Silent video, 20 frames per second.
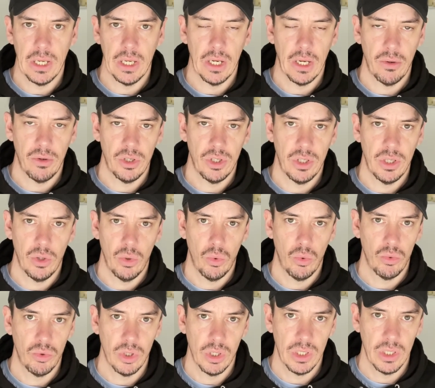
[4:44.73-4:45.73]
You know, it's
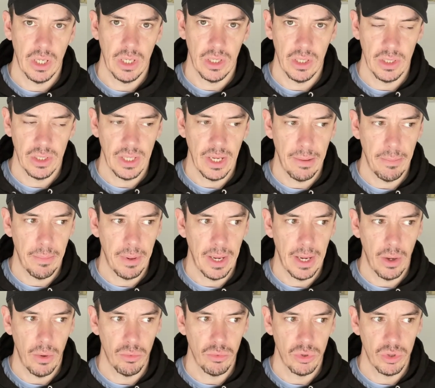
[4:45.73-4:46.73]
still just under
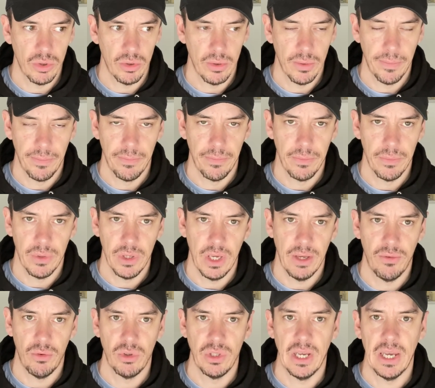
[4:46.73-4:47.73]
£10, give
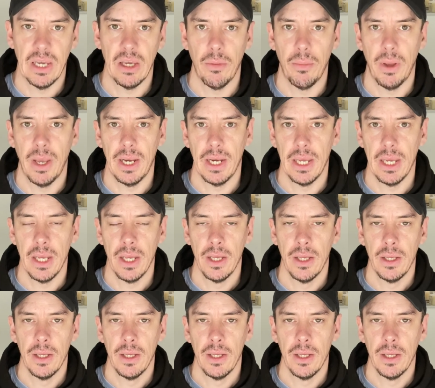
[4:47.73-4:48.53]
or take a penny.